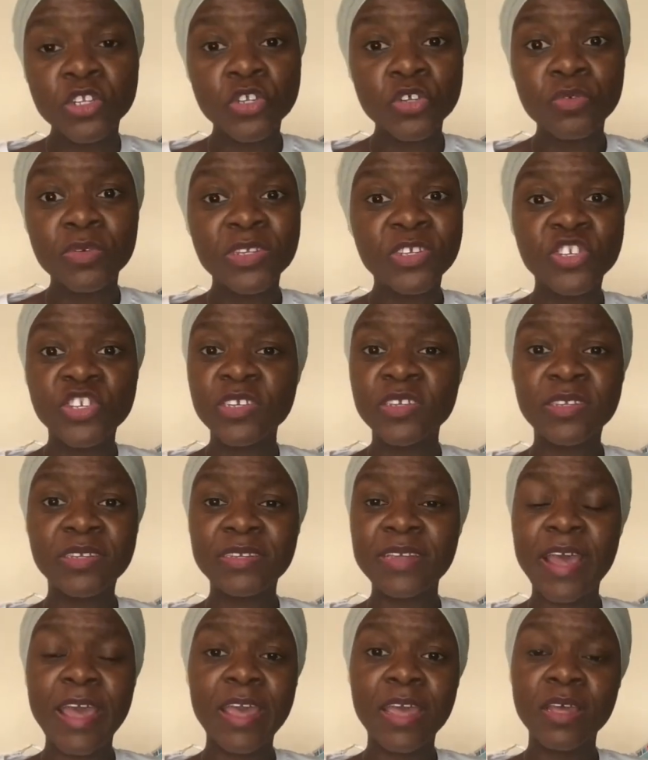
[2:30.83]
is just
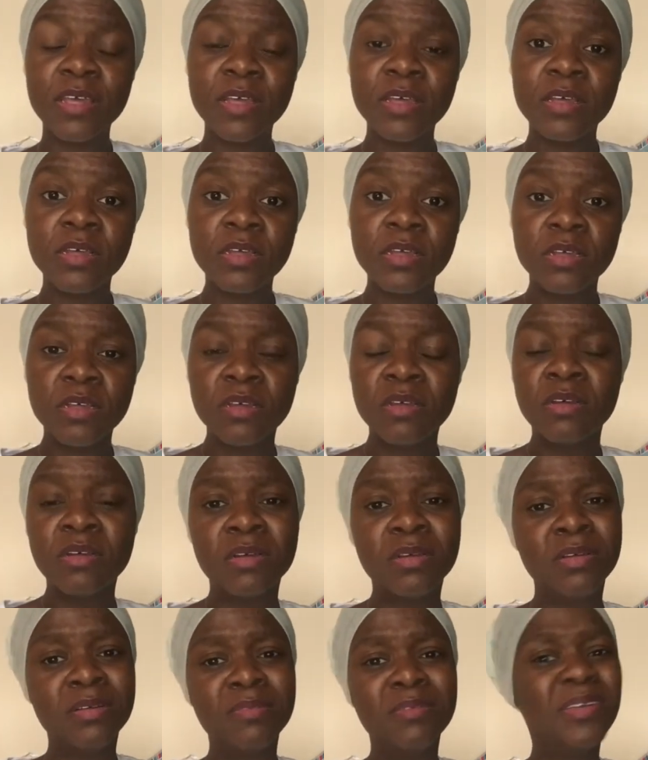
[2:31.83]
say,
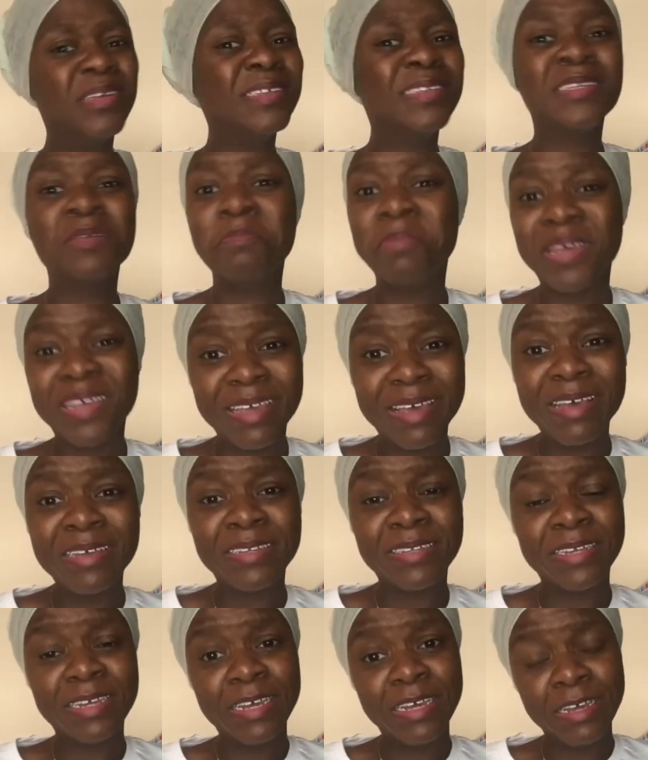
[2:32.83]

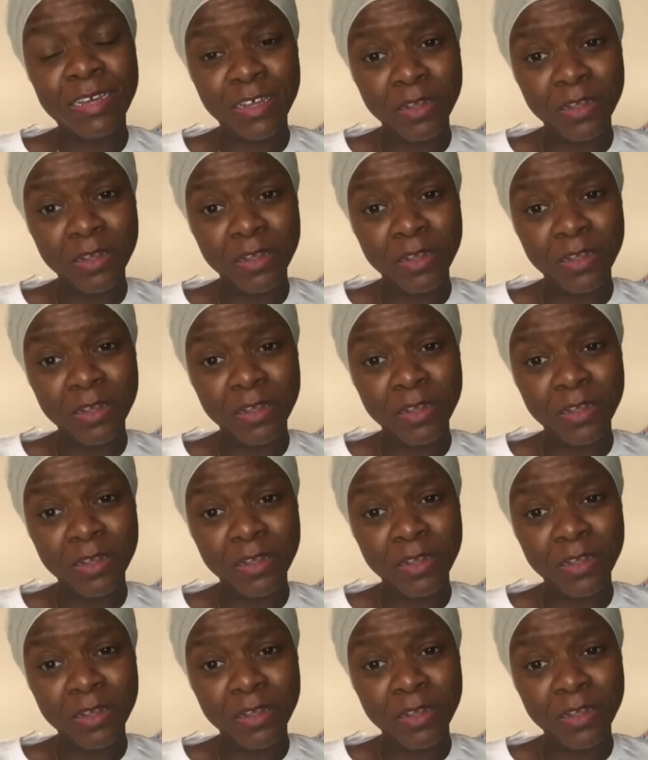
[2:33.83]
spaghetti.